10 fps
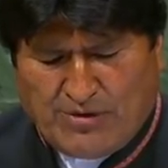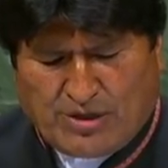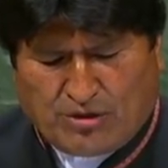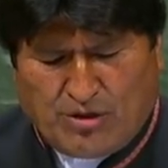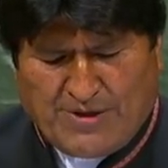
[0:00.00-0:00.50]

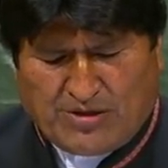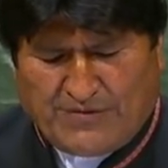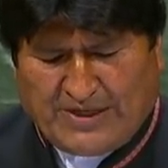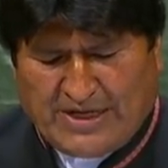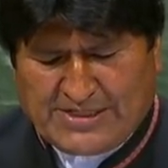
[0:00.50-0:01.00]

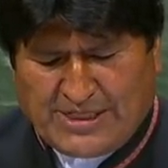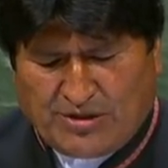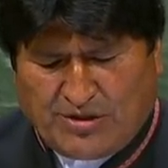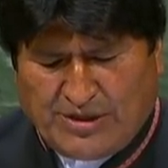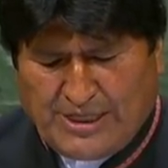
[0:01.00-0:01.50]
Bolivia
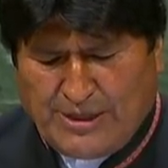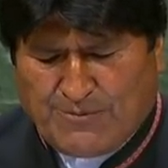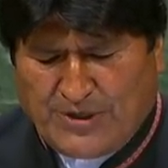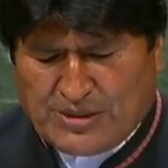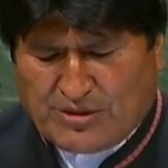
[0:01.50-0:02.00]

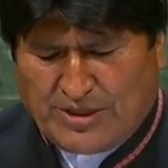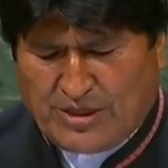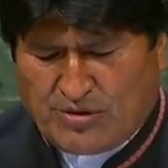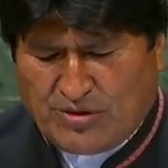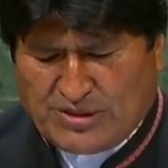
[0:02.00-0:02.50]

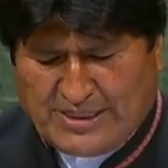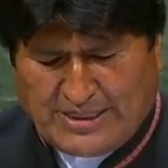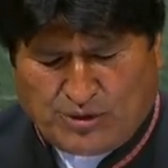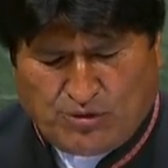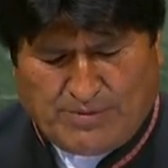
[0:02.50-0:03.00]
strongly
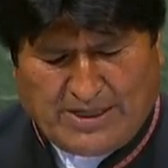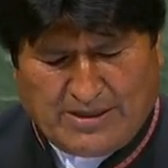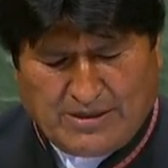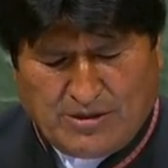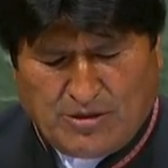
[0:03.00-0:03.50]

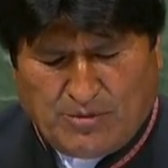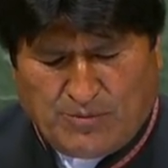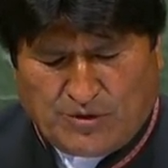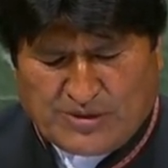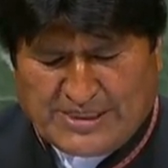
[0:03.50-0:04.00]

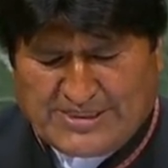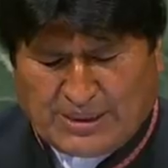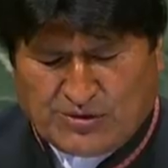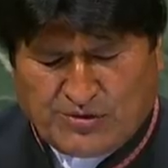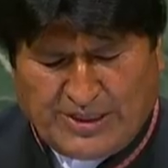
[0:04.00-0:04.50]

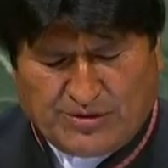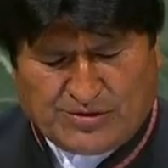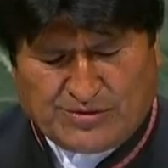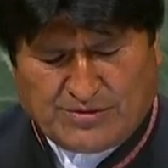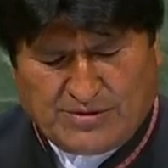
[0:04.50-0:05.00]

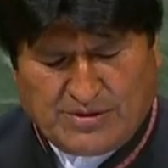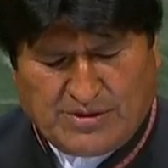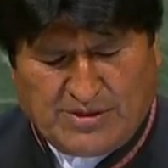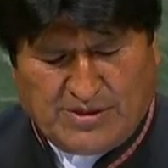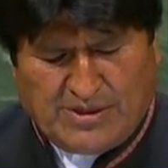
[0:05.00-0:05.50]
rejects the
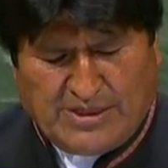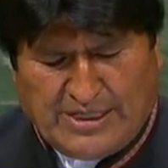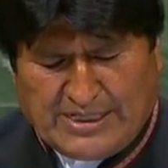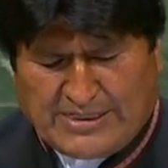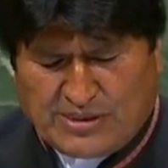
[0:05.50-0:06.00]
illegal,
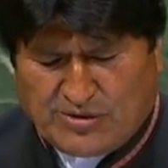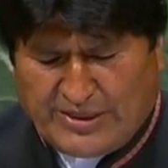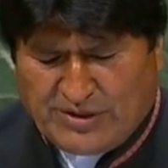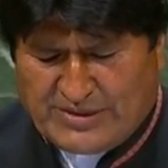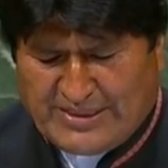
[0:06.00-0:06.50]

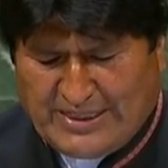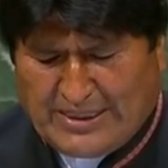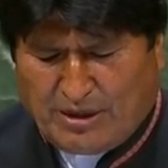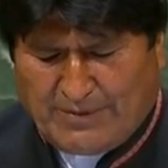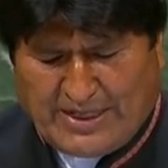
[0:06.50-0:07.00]
inhuman, and
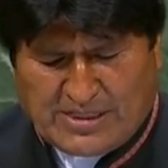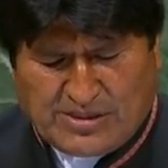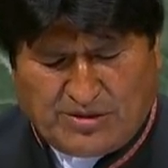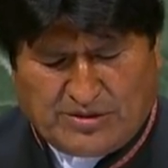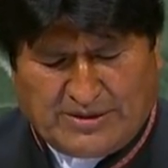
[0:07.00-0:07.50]
criminal
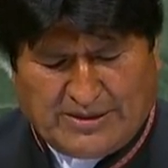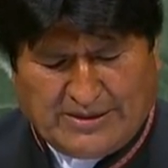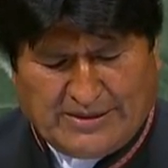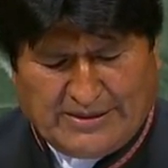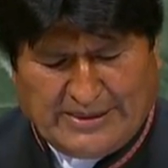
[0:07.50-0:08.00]
economic
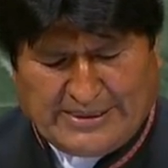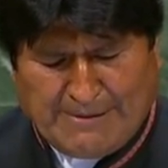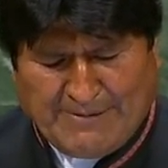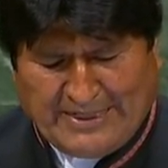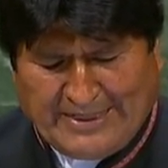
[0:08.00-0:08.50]
and
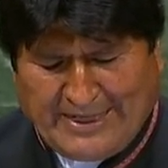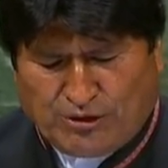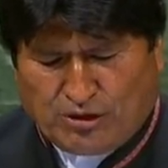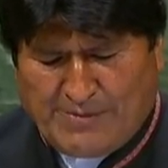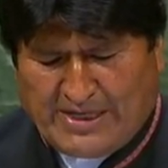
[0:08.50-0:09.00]
financial
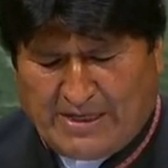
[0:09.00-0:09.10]
blockade